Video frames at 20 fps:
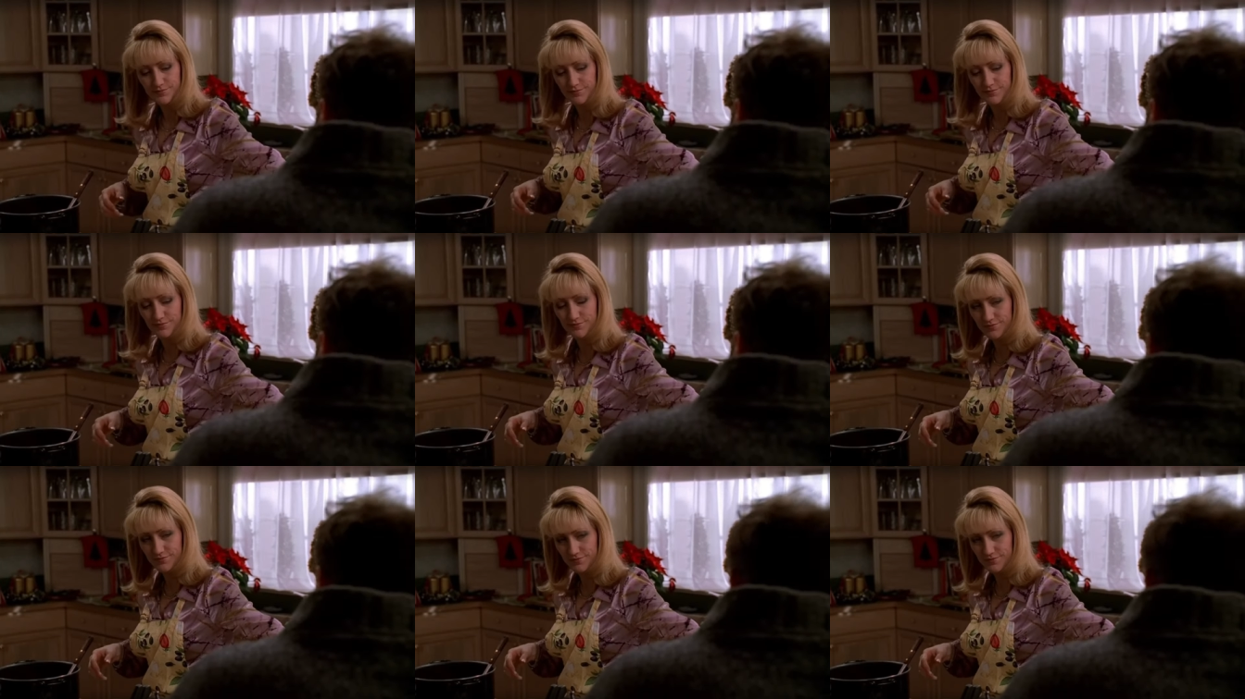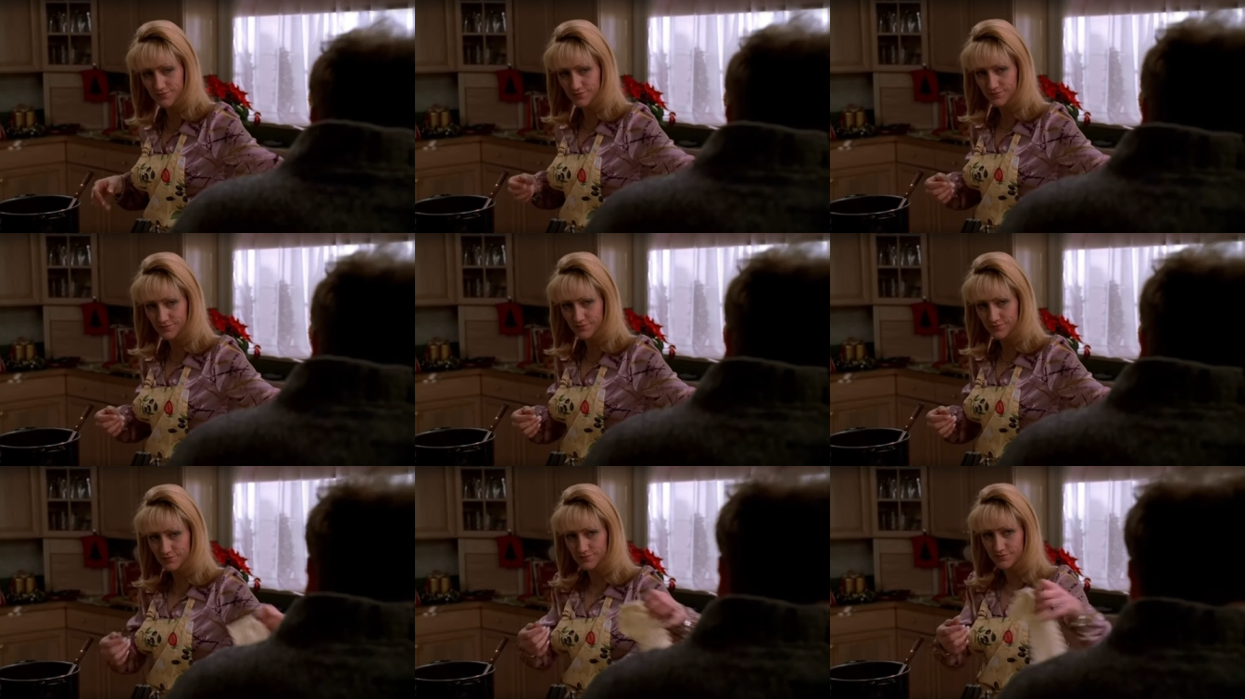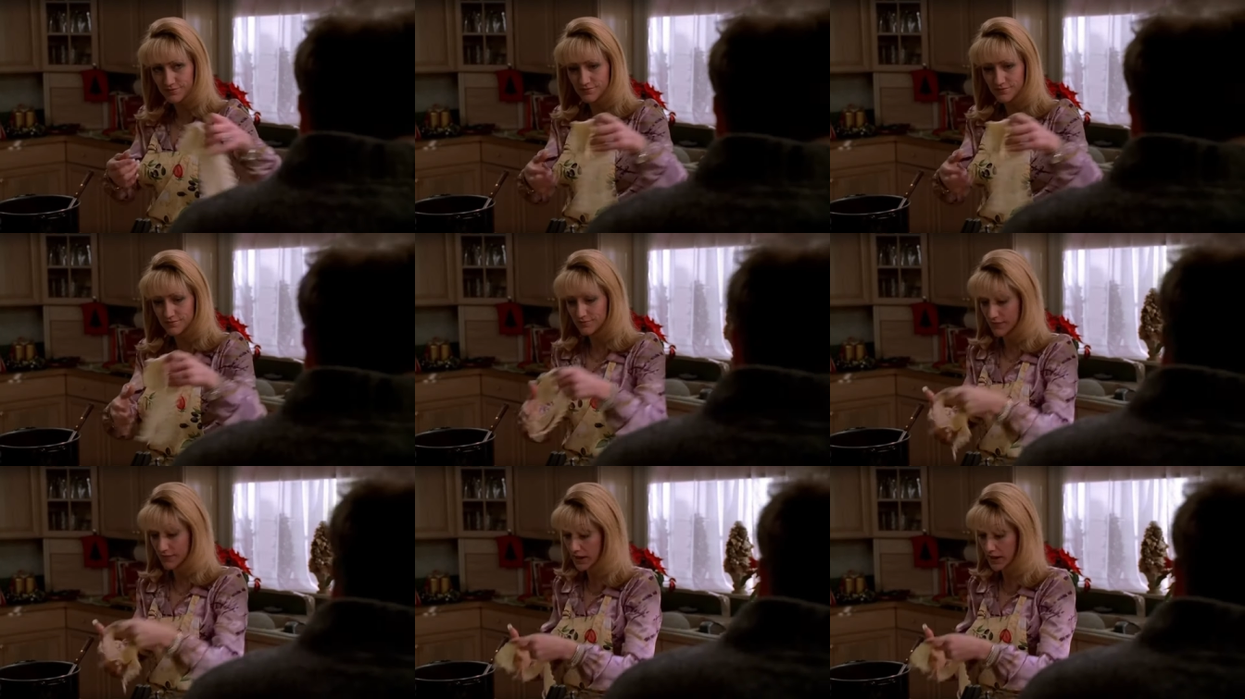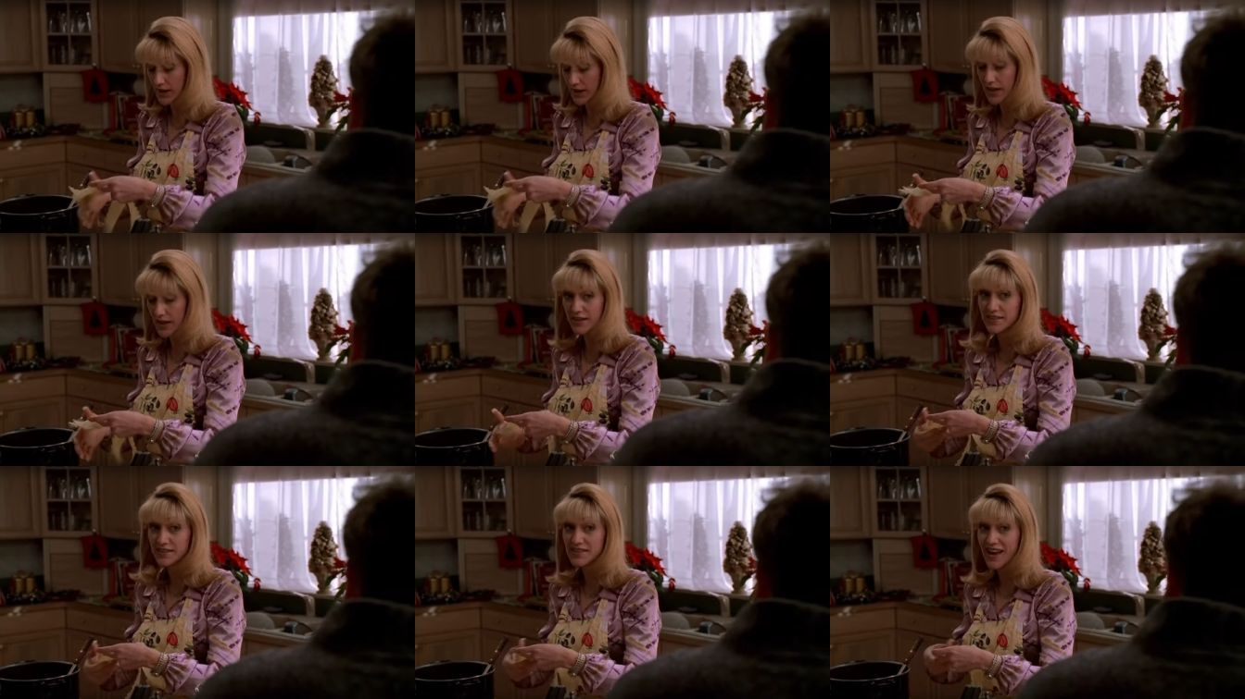I didn't do anything. Yeah, you
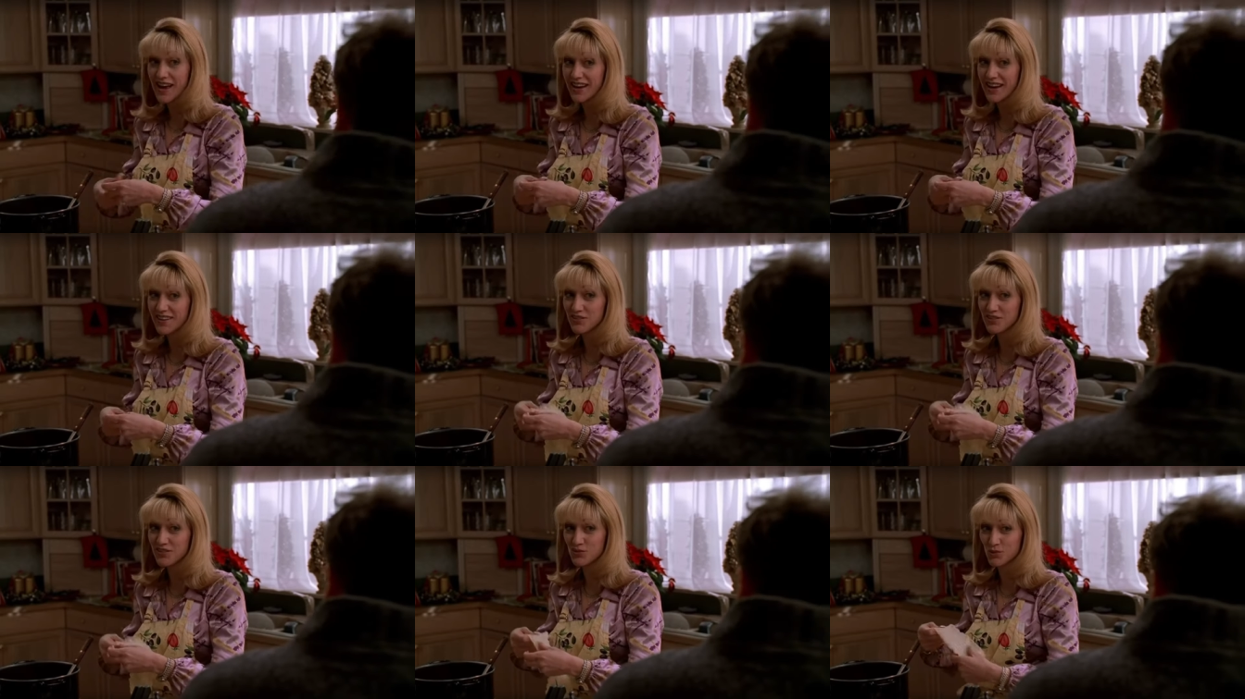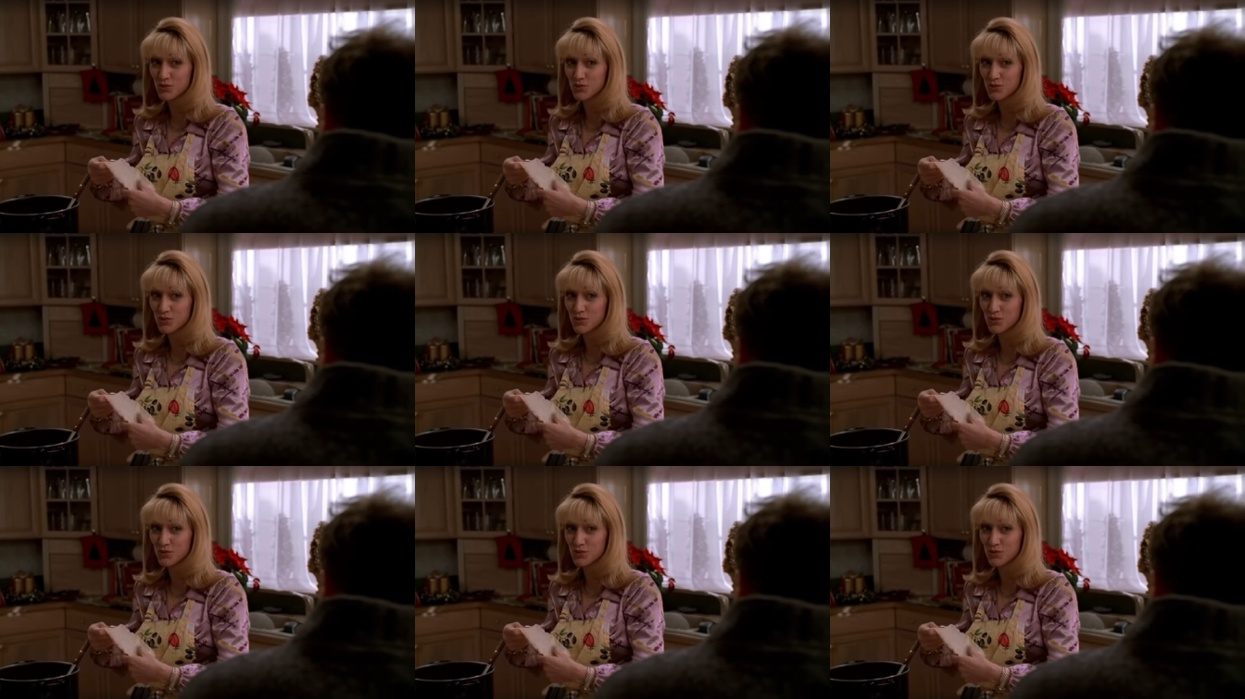did in high school.